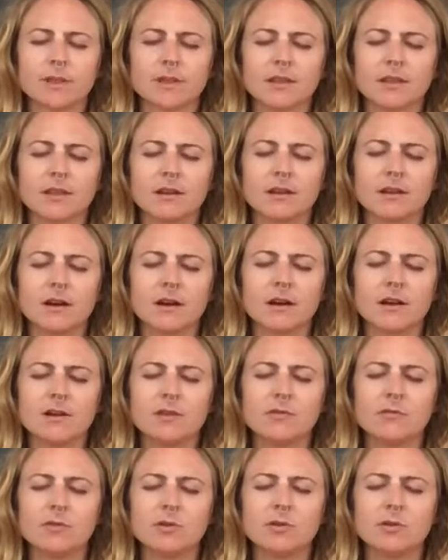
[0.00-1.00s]
The kind
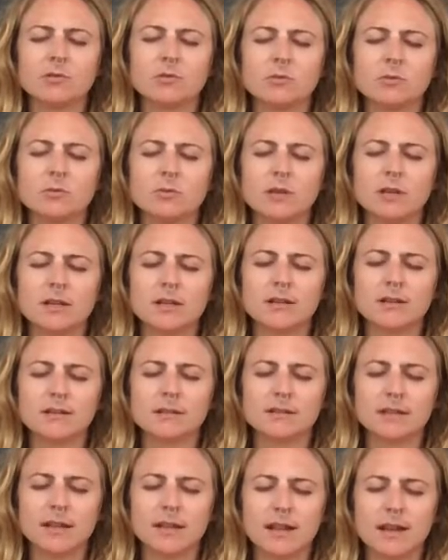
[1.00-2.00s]
of
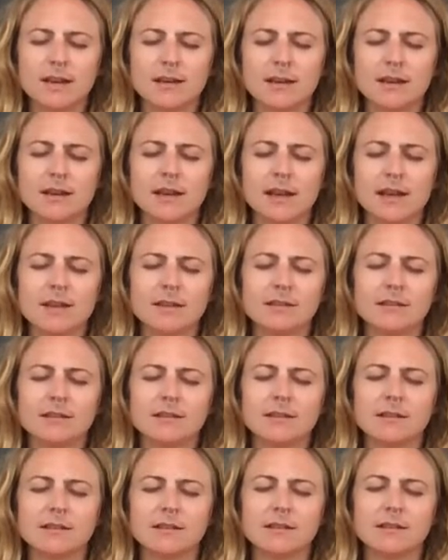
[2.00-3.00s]
coolness that indicates
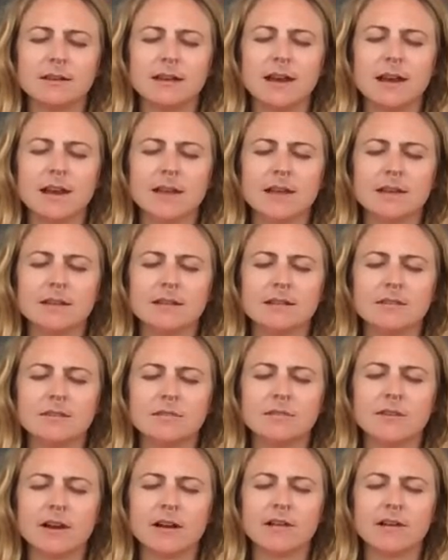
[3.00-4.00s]
that the lake is
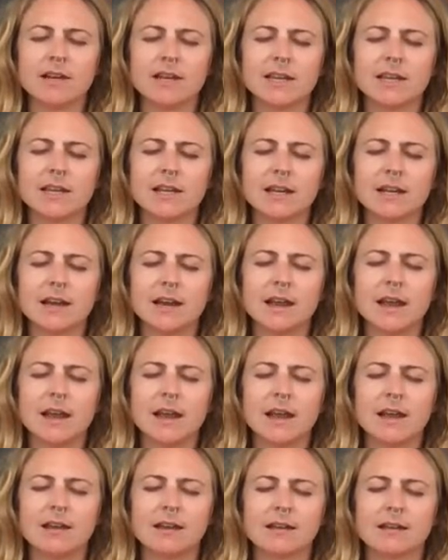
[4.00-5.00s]
very
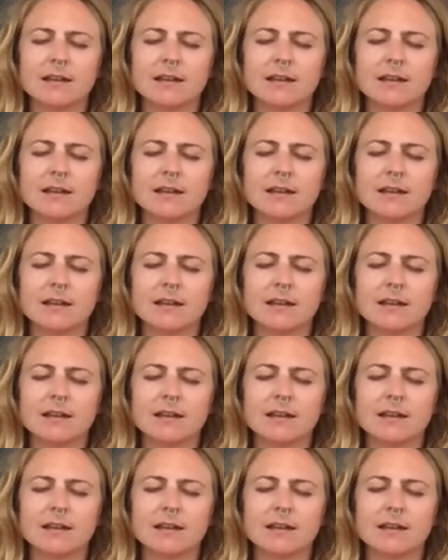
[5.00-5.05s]
clear